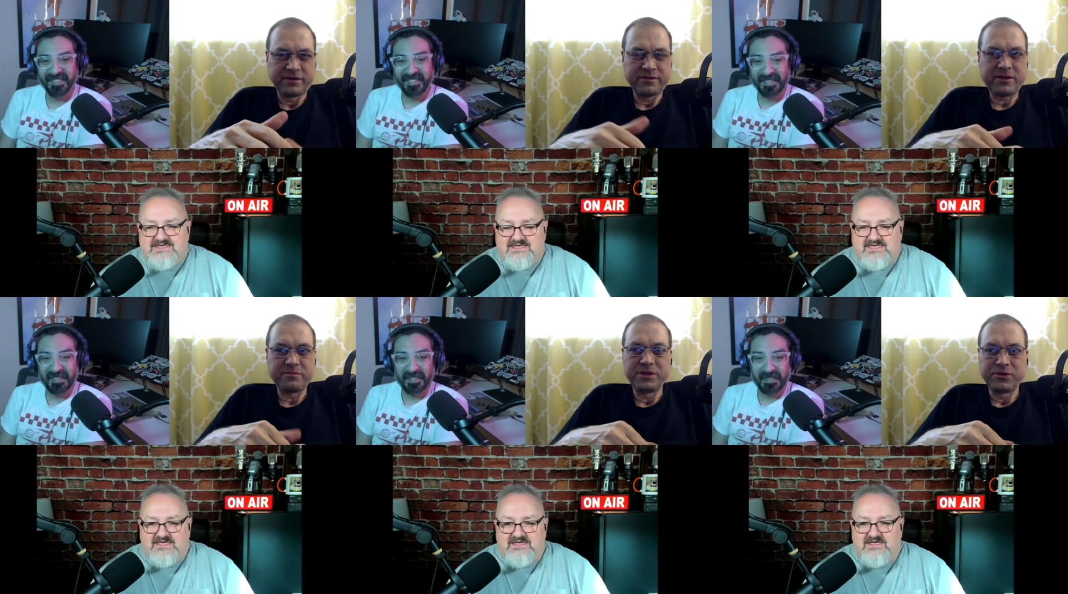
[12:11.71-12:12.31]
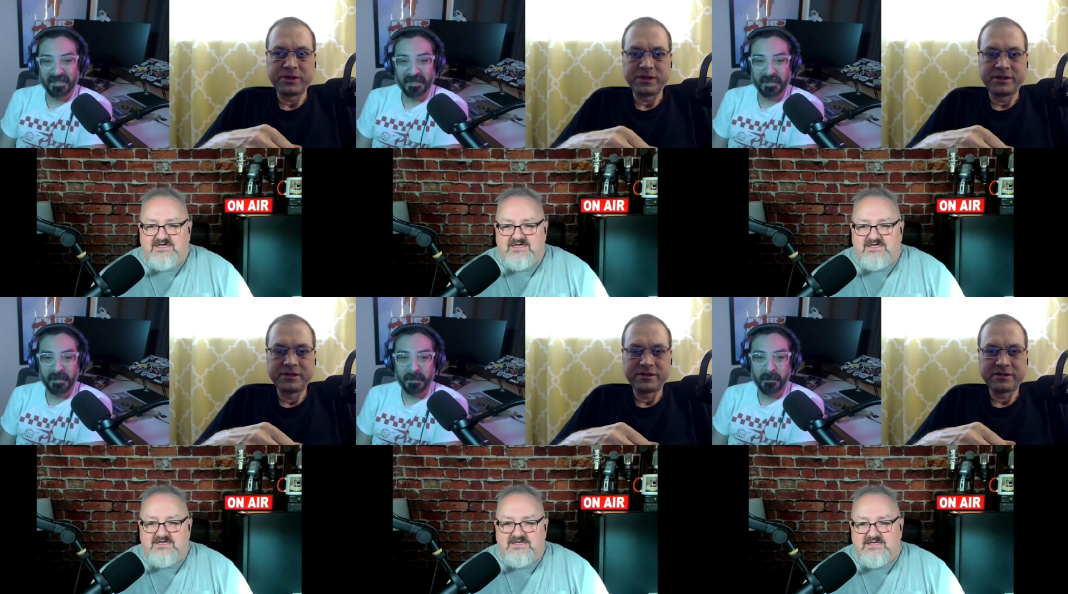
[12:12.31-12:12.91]
Speaker 1: not
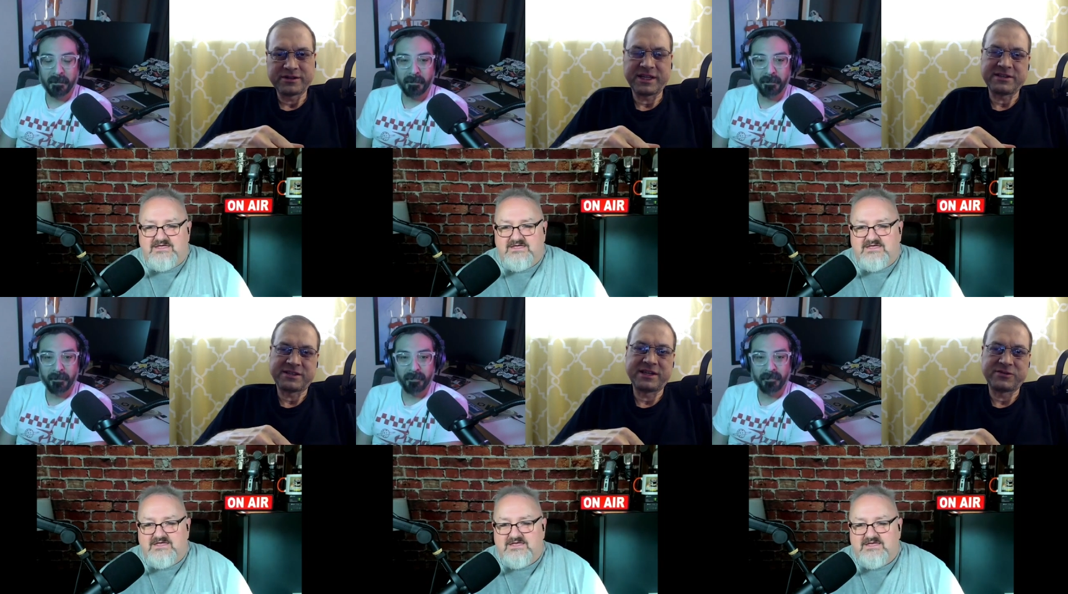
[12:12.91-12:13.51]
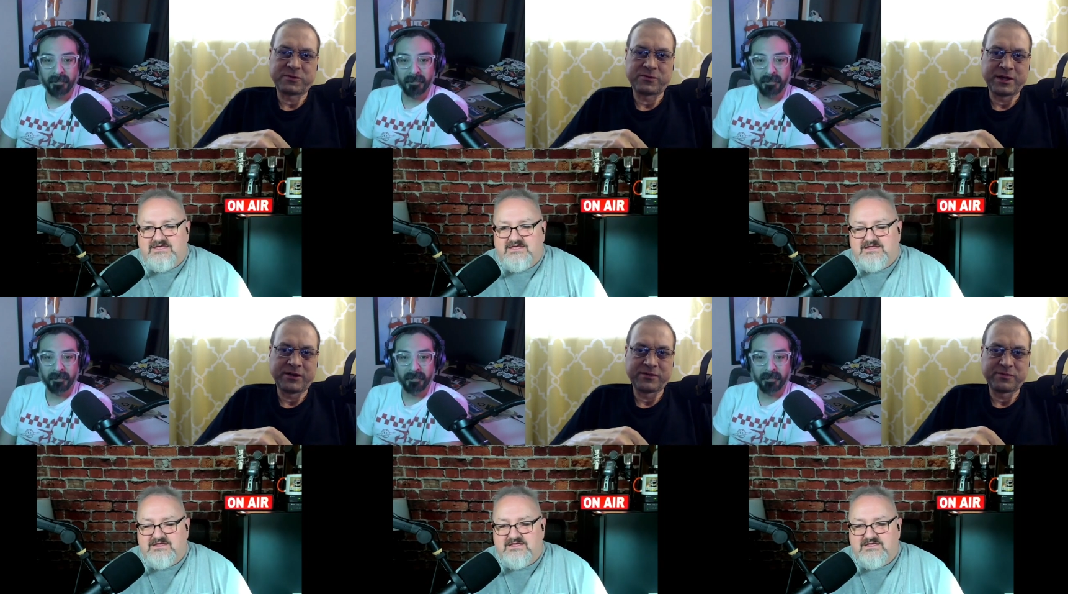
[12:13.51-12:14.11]
muted because I guess that is one
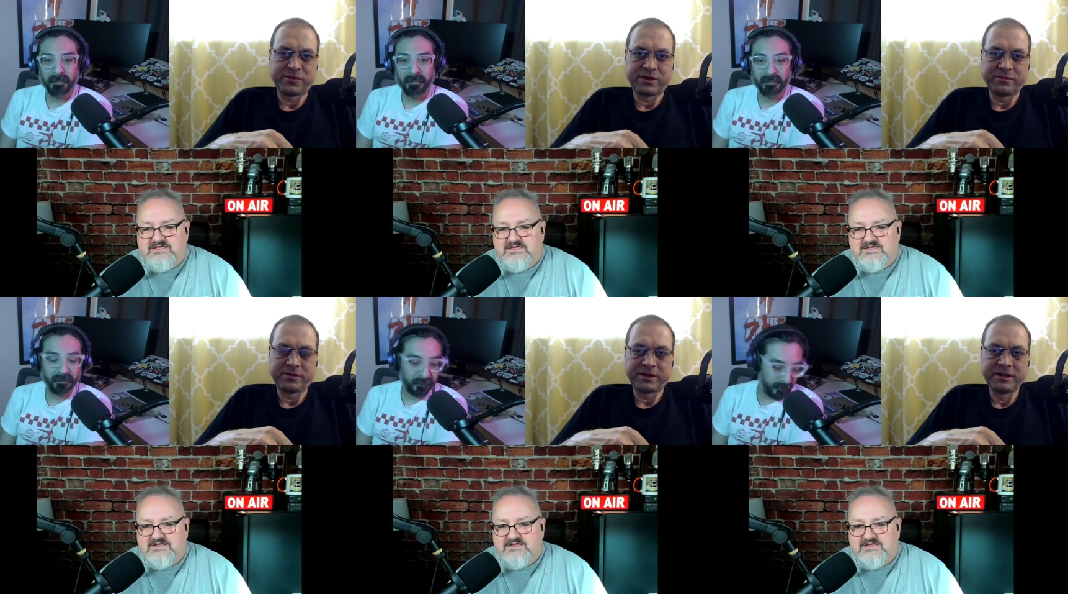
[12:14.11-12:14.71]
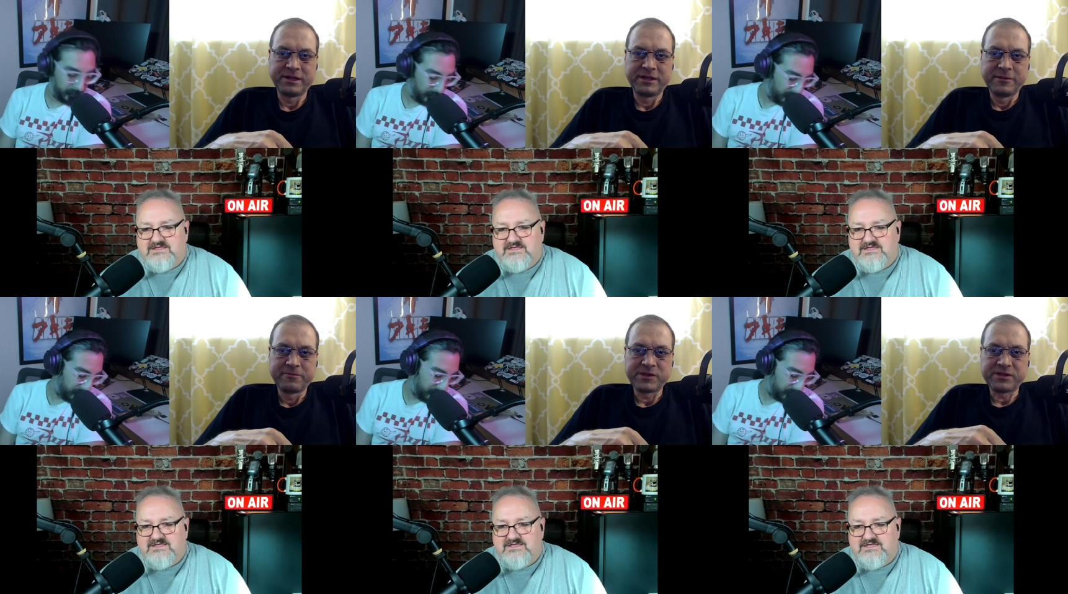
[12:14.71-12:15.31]
way you could put it, but
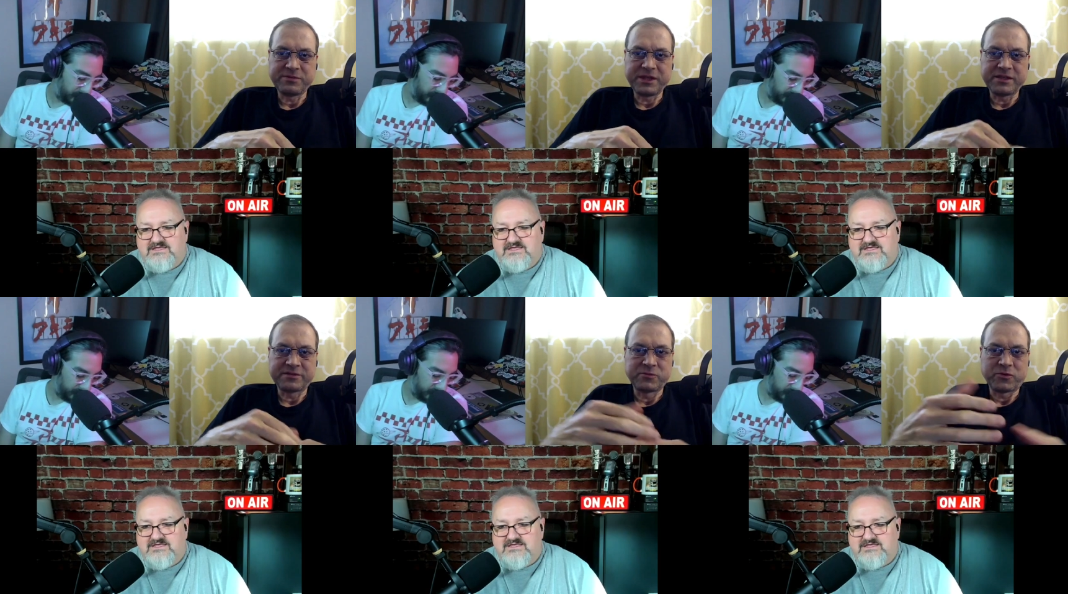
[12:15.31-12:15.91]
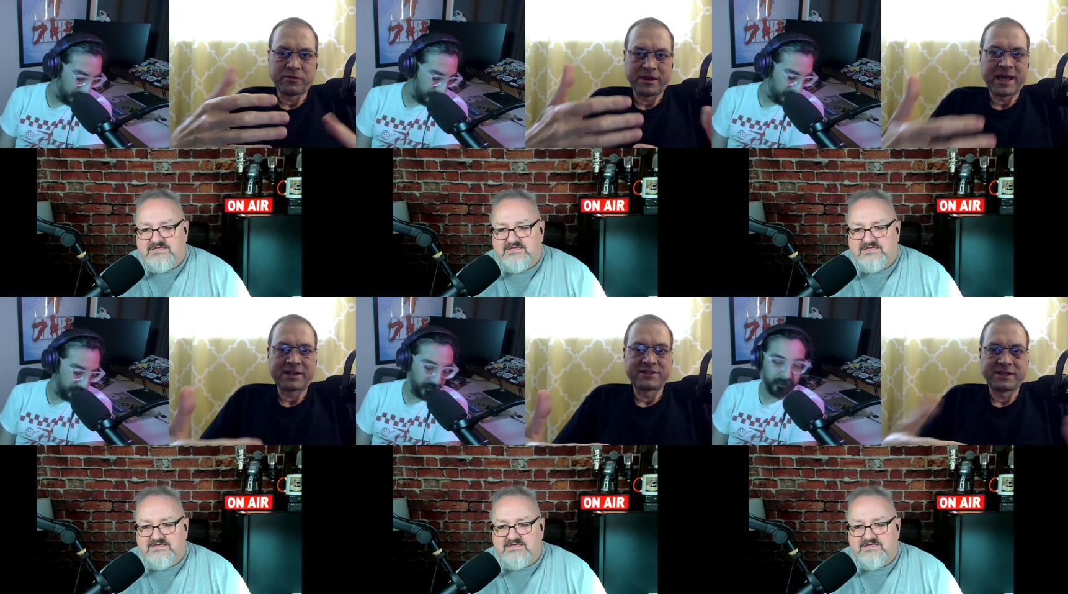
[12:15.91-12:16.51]
just something that's more
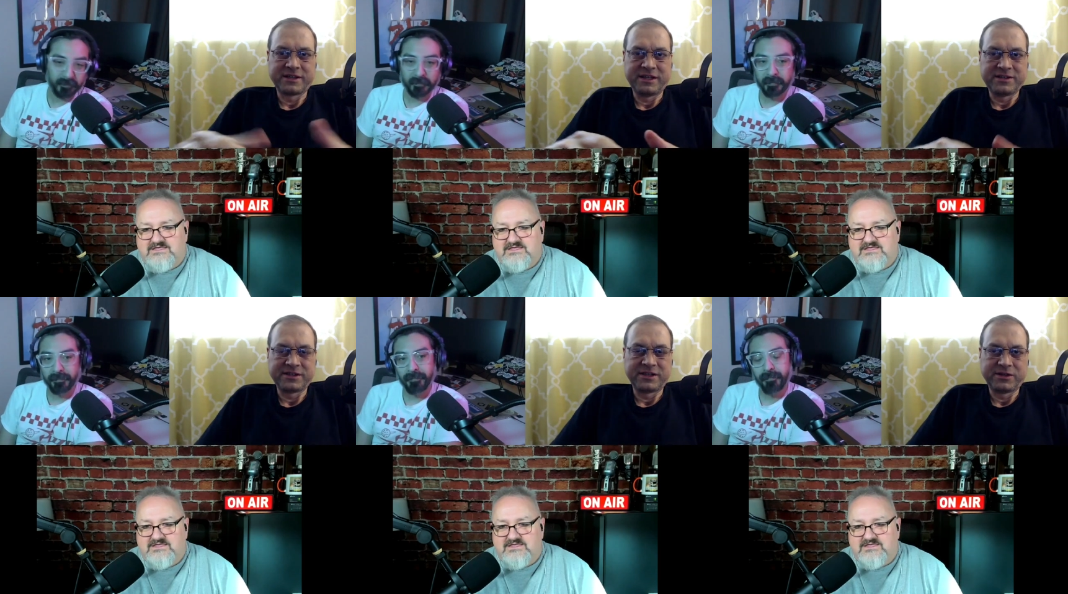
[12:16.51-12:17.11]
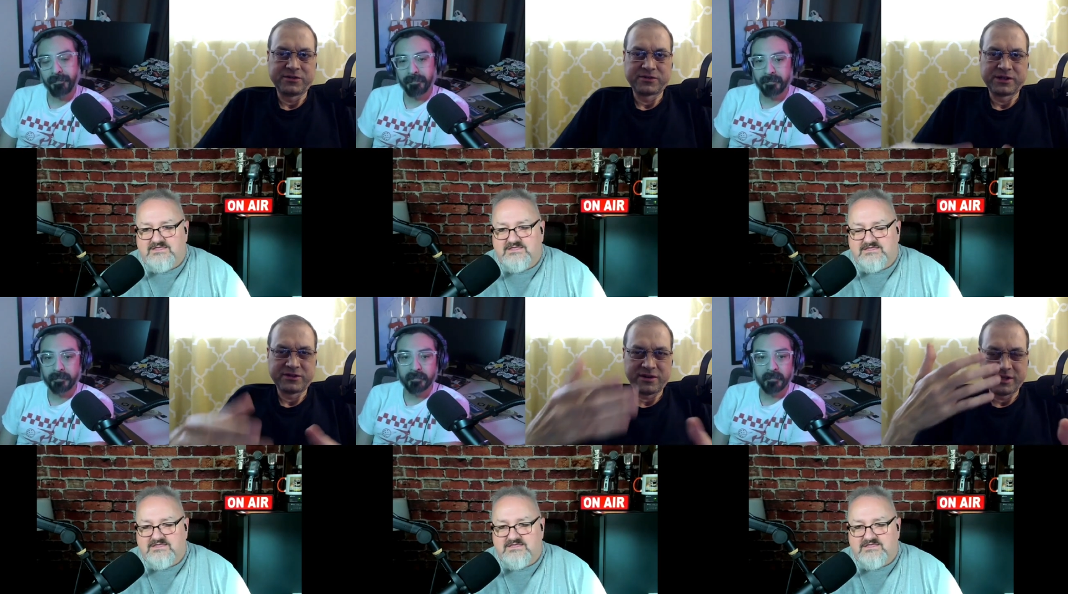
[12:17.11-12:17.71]
relaxing and easy to use
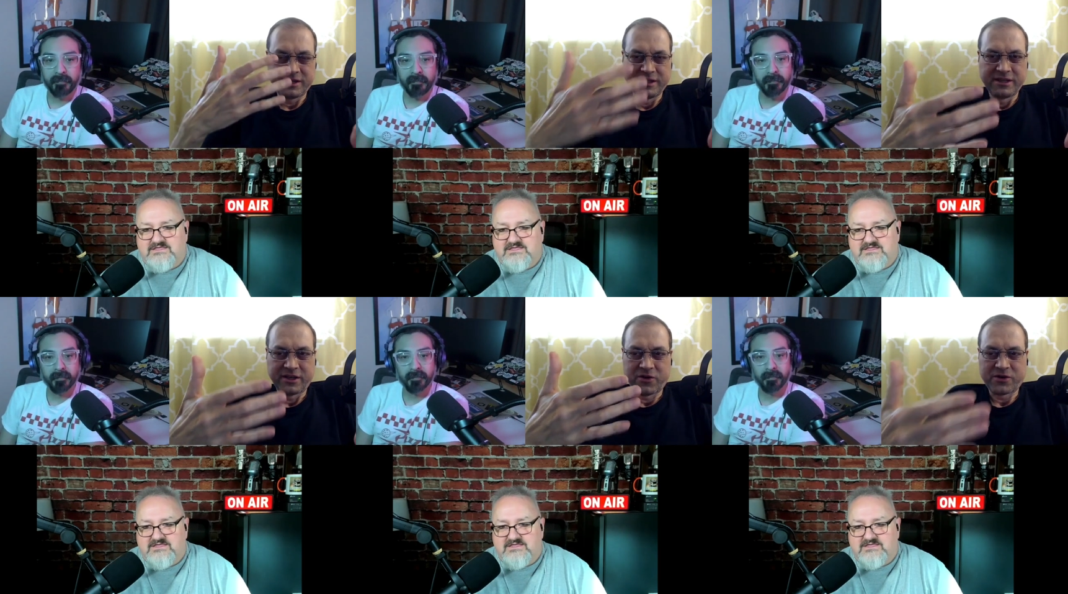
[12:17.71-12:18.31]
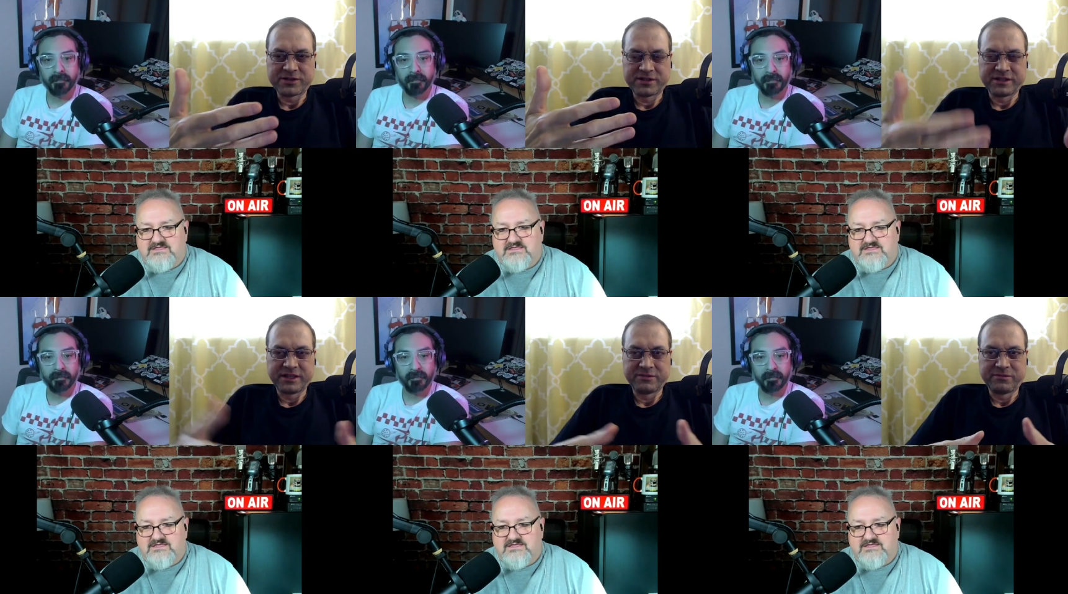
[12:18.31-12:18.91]
that you're not
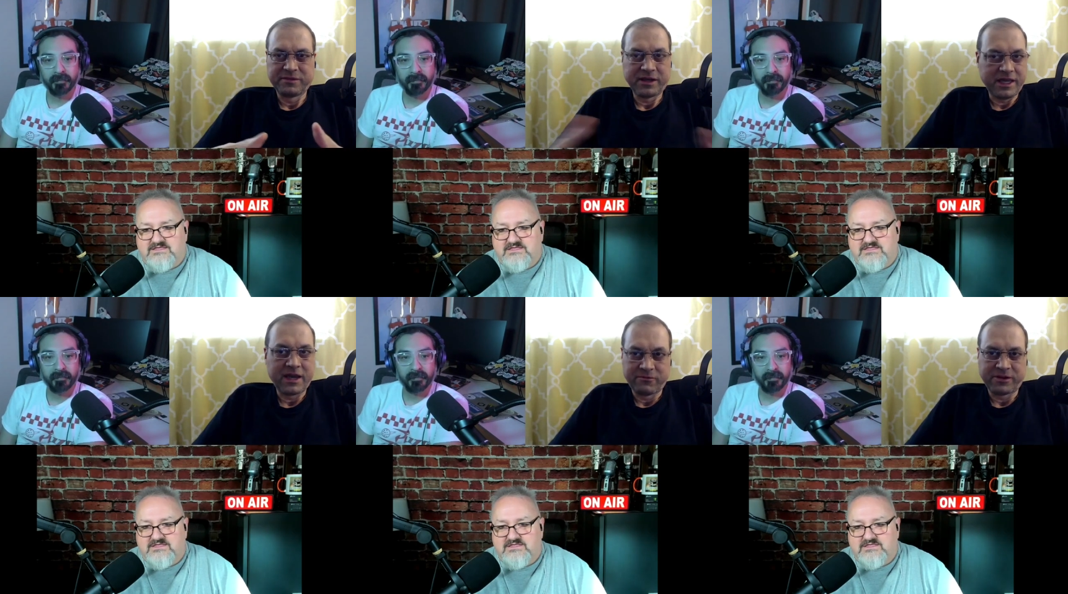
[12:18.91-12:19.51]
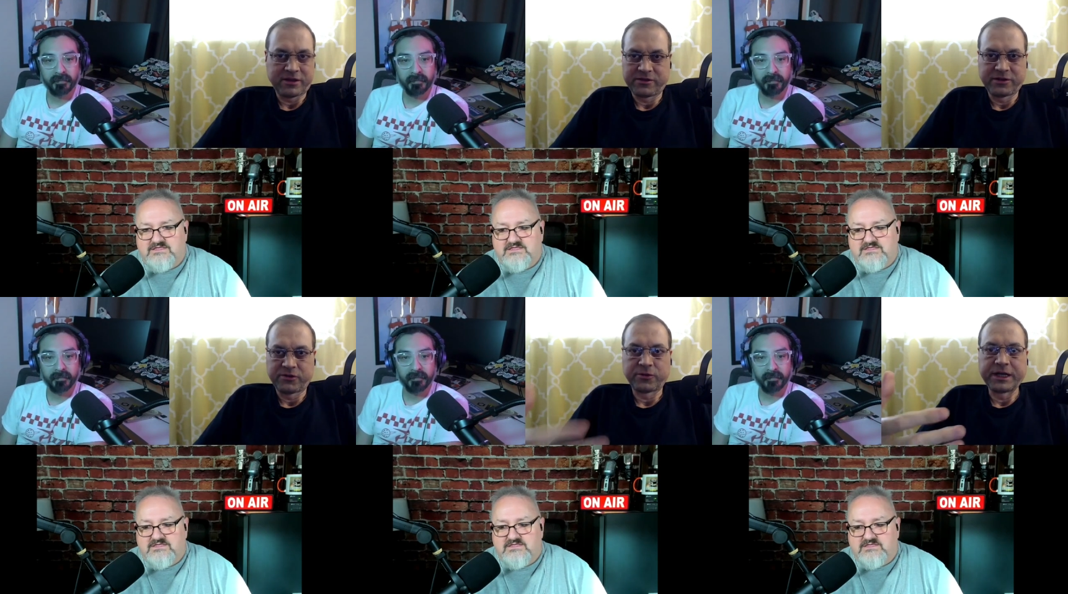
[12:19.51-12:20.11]
constantly again with the,
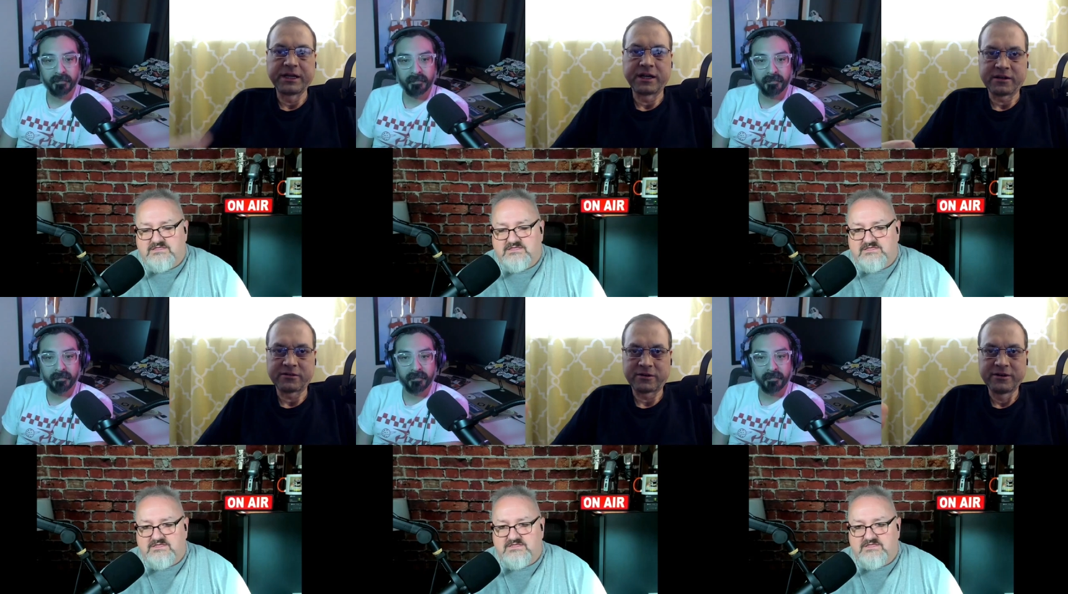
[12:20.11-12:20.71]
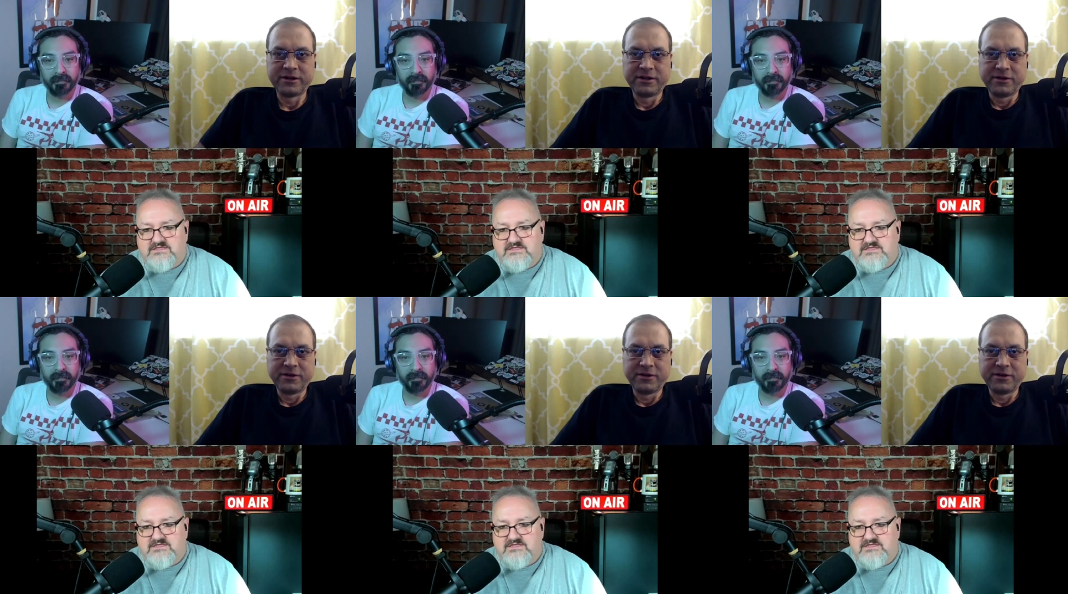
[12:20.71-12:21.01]
the green color